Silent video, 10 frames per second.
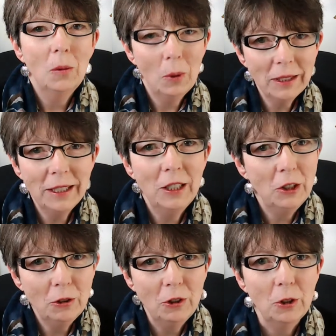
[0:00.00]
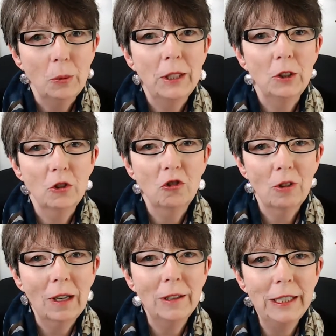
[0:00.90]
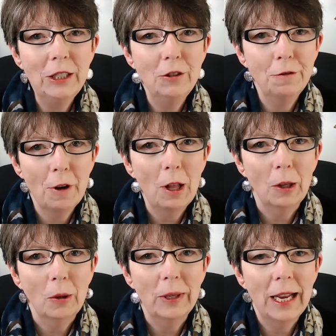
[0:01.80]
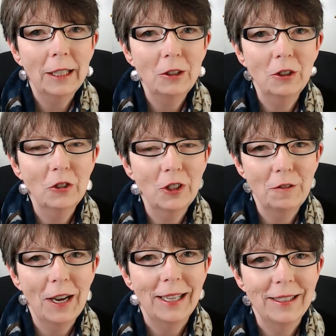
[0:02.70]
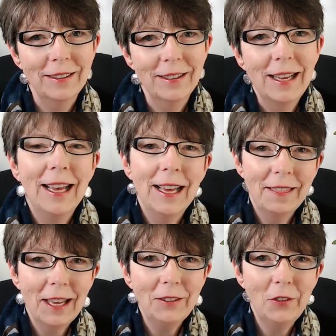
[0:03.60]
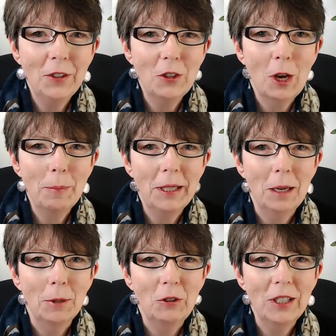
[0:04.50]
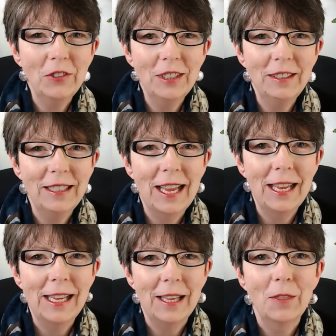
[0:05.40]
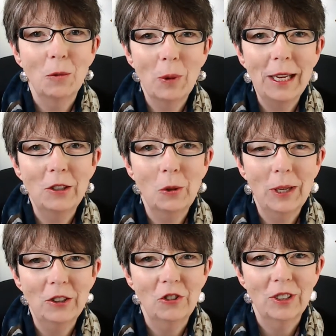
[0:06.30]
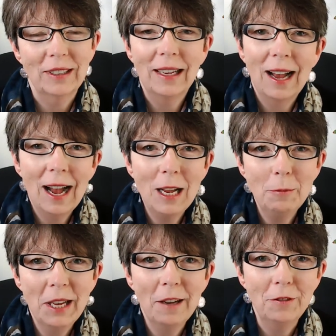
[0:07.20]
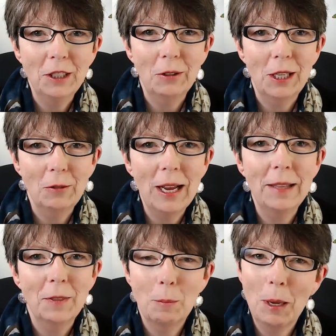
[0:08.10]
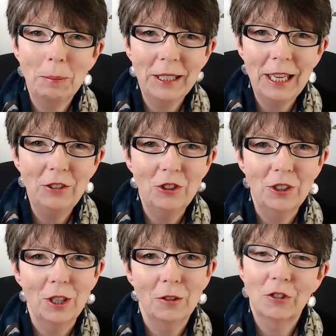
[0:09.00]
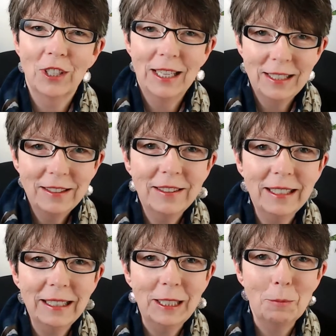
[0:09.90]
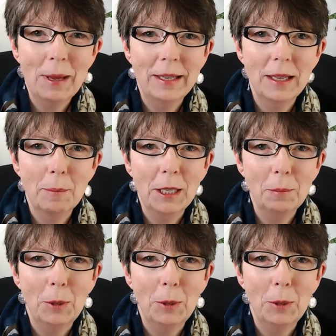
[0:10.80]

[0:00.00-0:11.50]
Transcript: What can you do when you're struggling to follow an editor's advice? That's the topic I'm addressing today in The Write Question. I'm Daphne Gray Grant, the publication coach, still in pandemic